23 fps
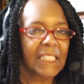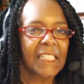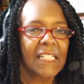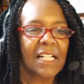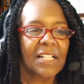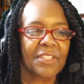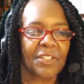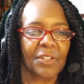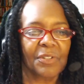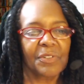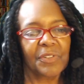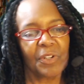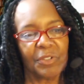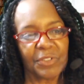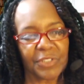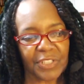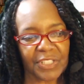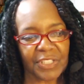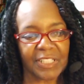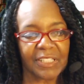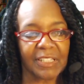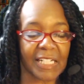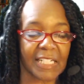So those
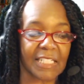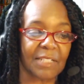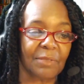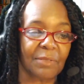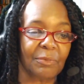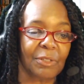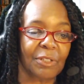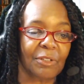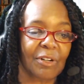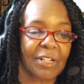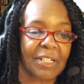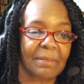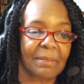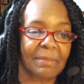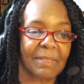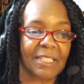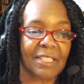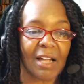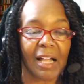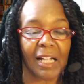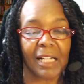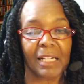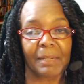are the things that we're going to be
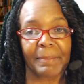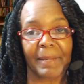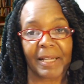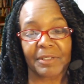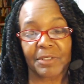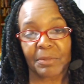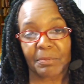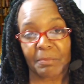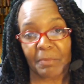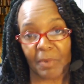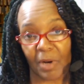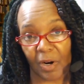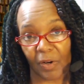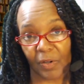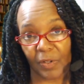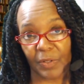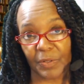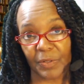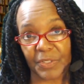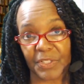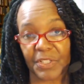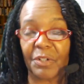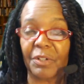talking about
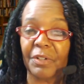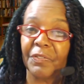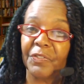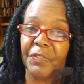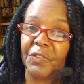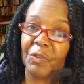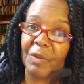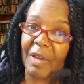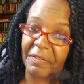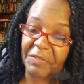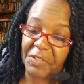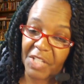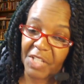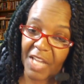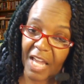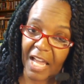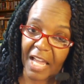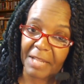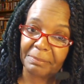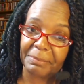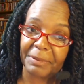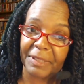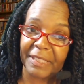tomorrow. So if you have
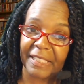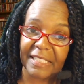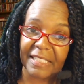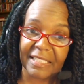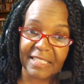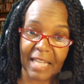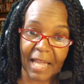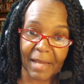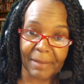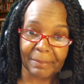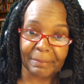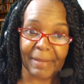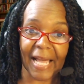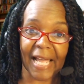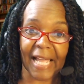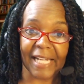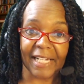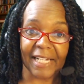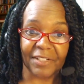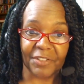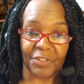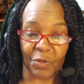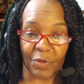time, please stop by
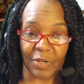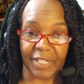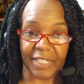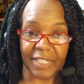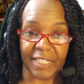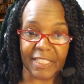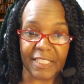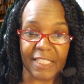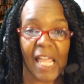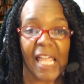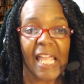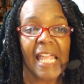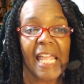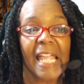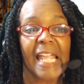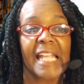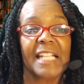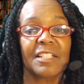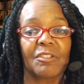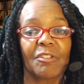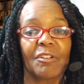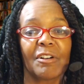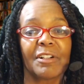and join us.
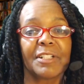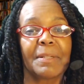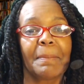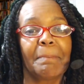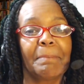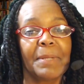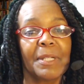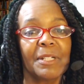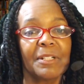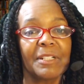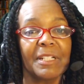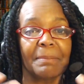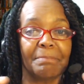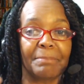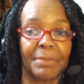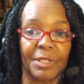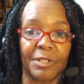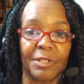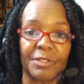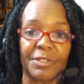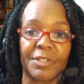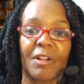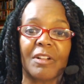It's going to build it
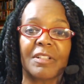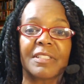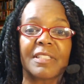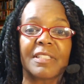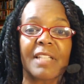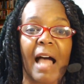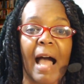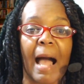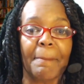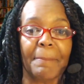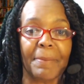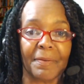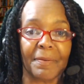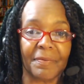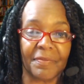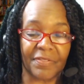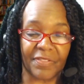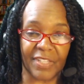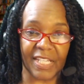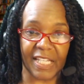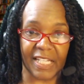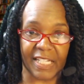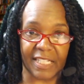builds on top of
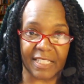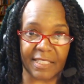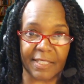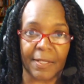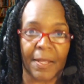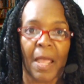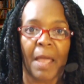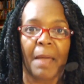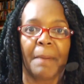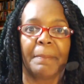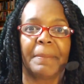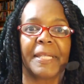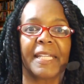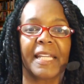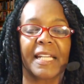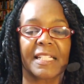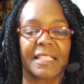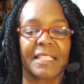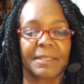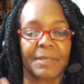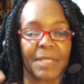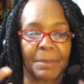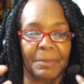this
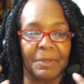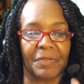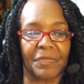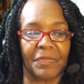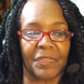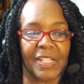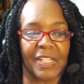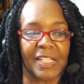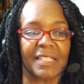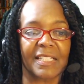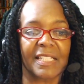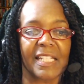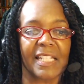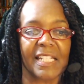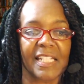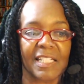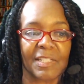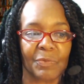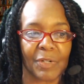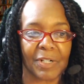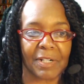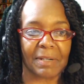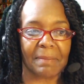because some of this is
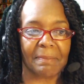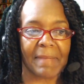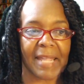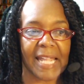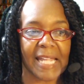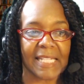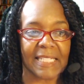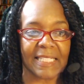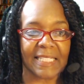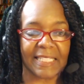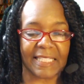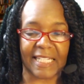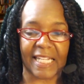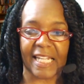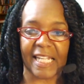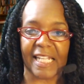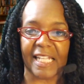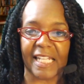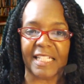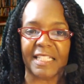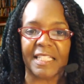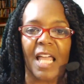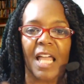where the man
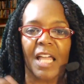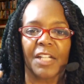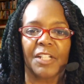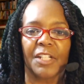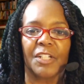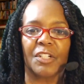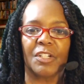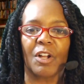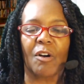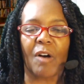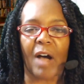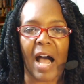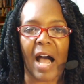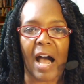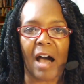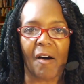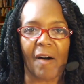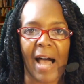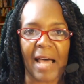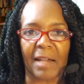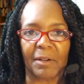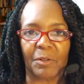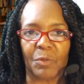says, you know, I, oh,
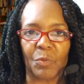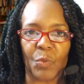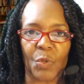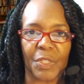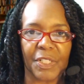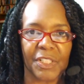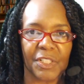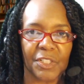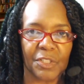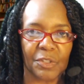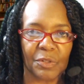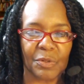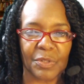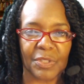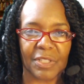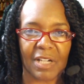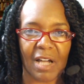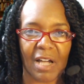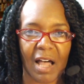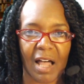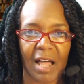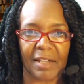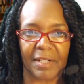I don't want to use
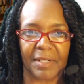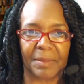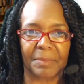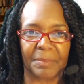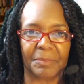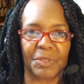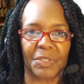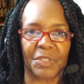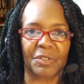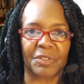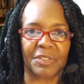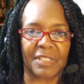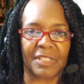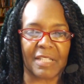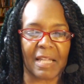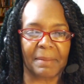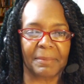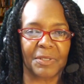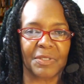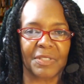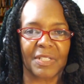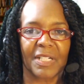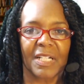condom. You know, stop
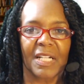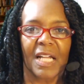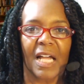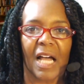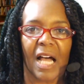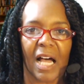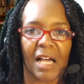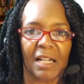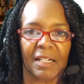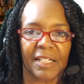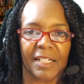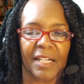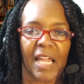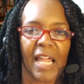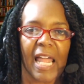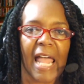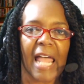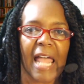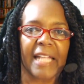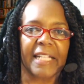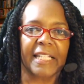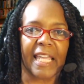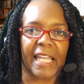using. I uh,
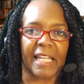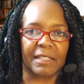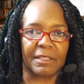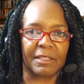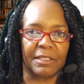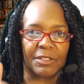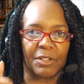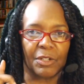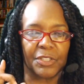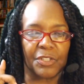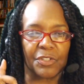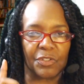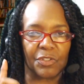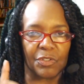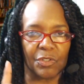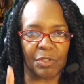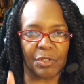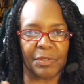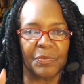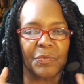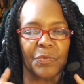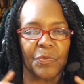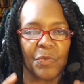a Kate so
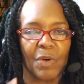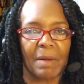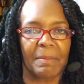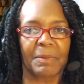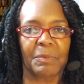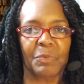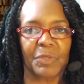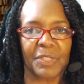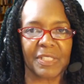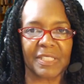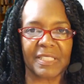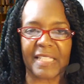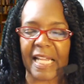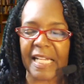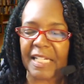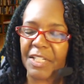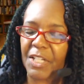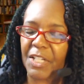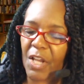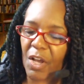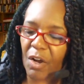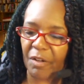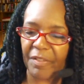assertive woman would say,
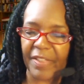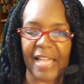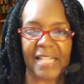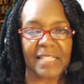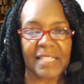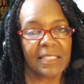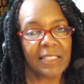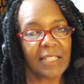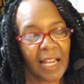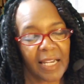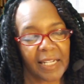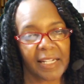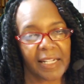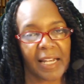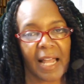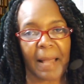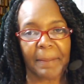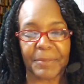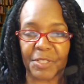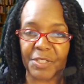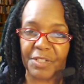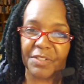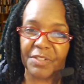no, that's not an
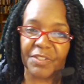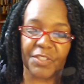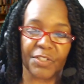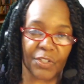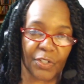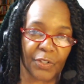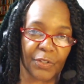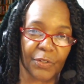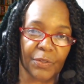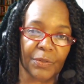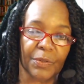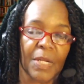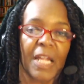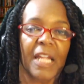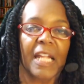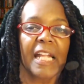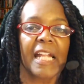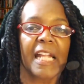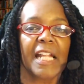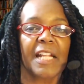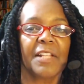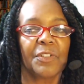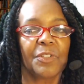option, sir.
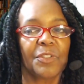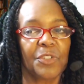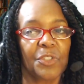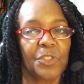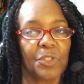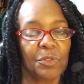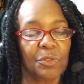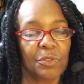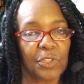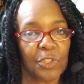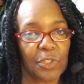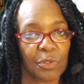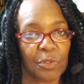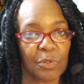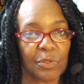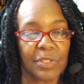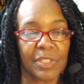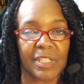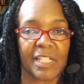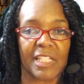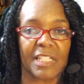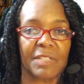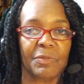Either you use
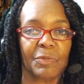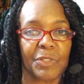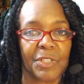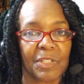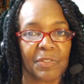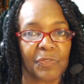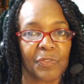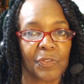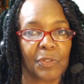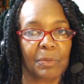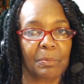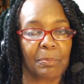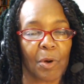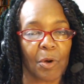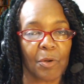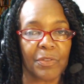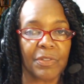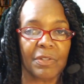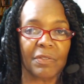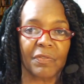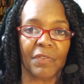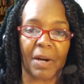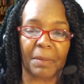this, which is for both
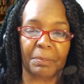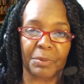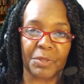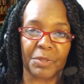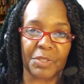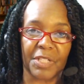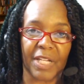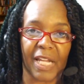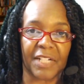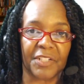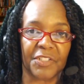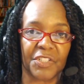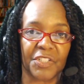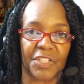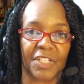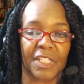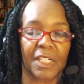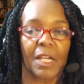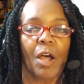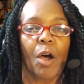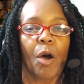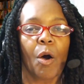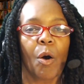of our protection,
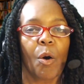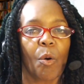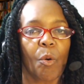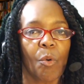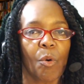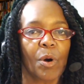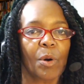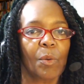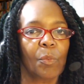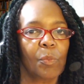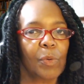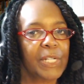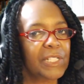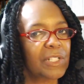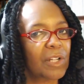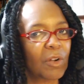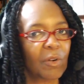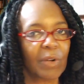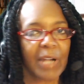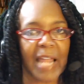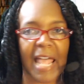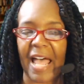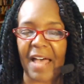or we
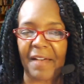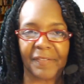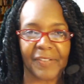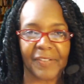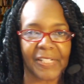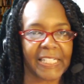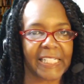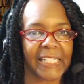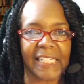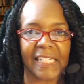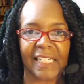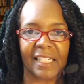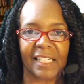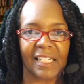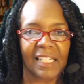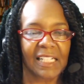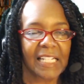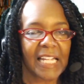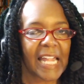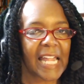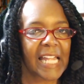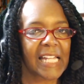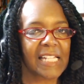don't have any,
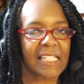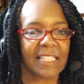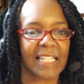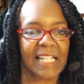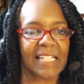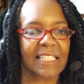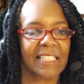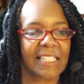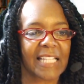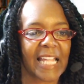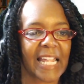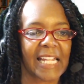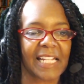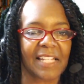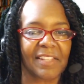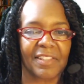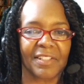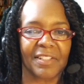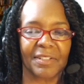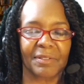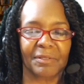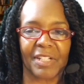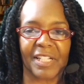as they say in
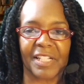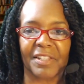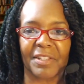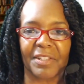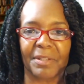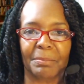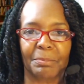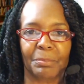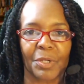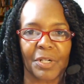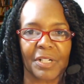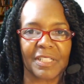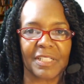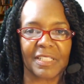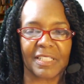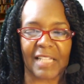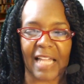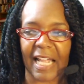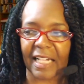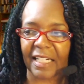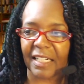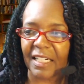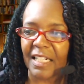the in the books,
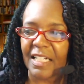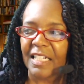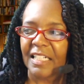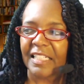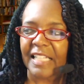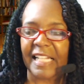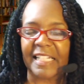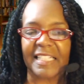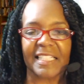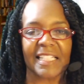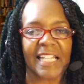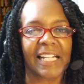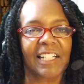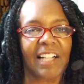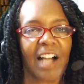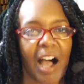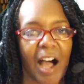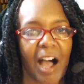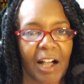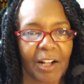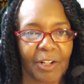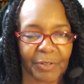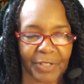like they say
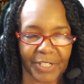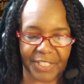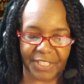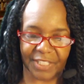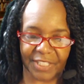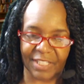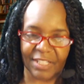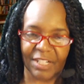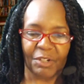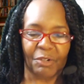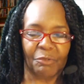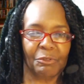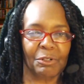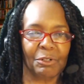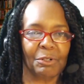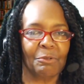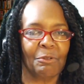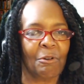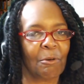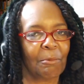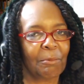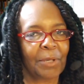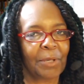Congress. We
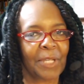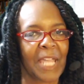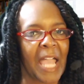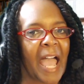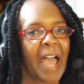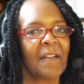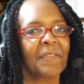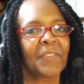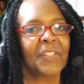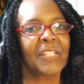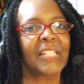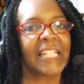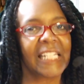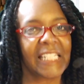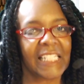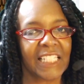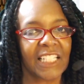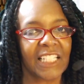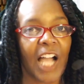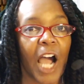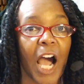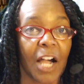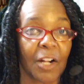won't be having any
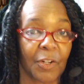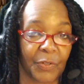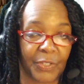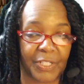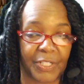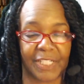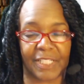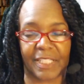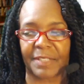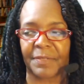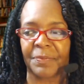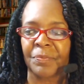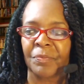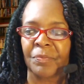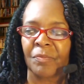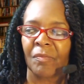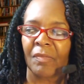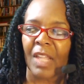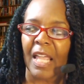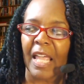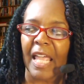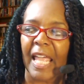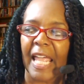Congress.
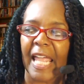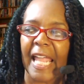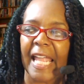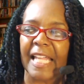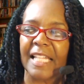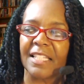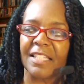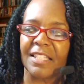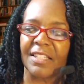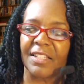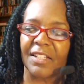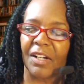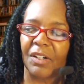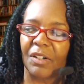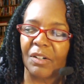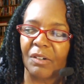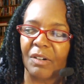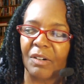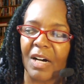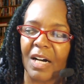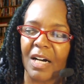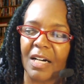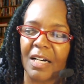And
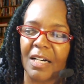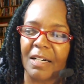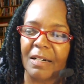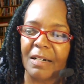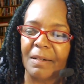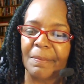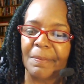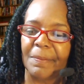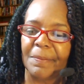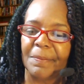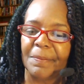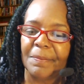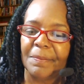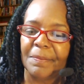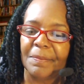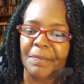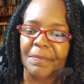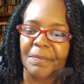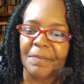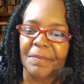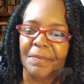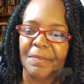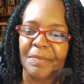so um,
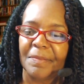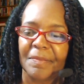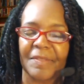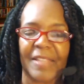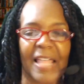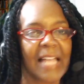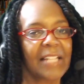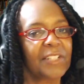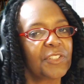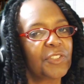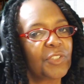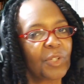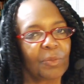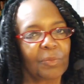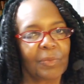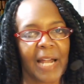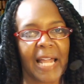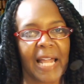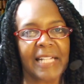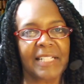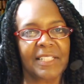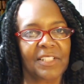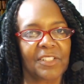that's your
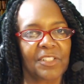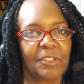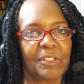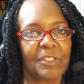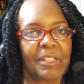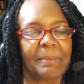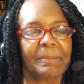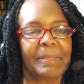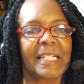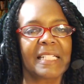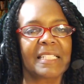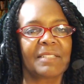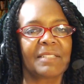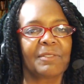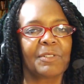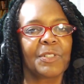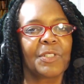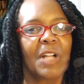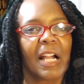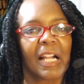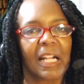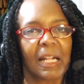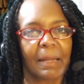right to do that because we're
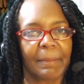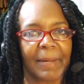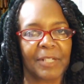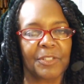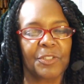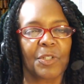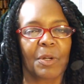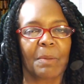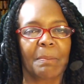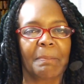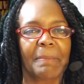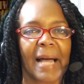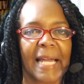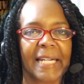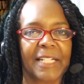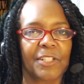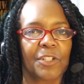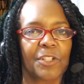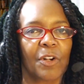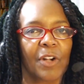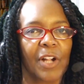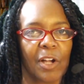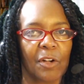talking about your body,
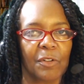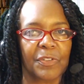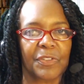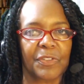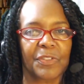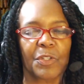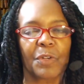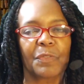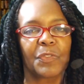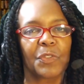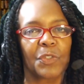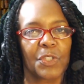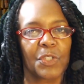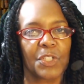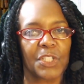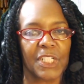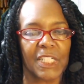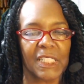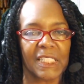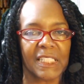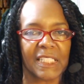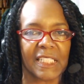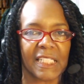your health, your
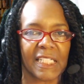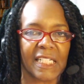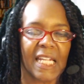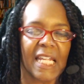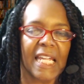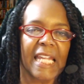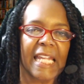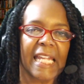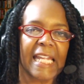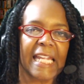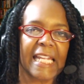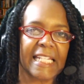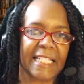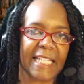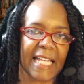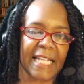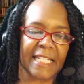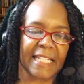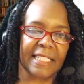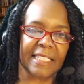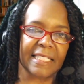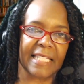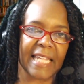fertility is
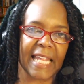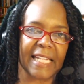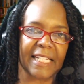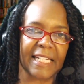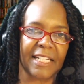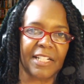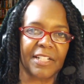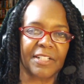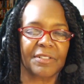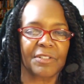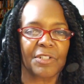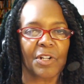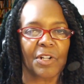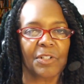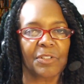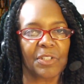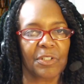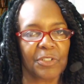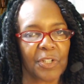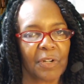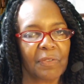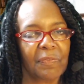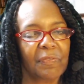at stake here. Your, your,
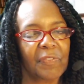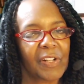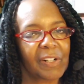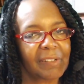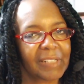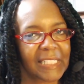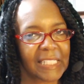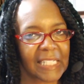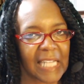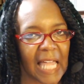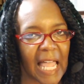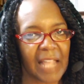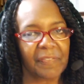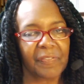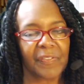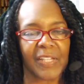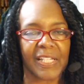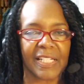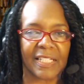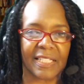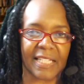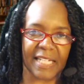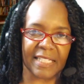your very life
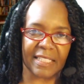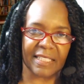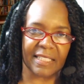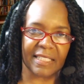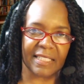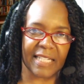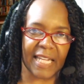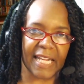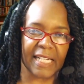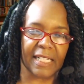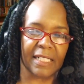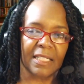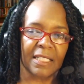is at stake.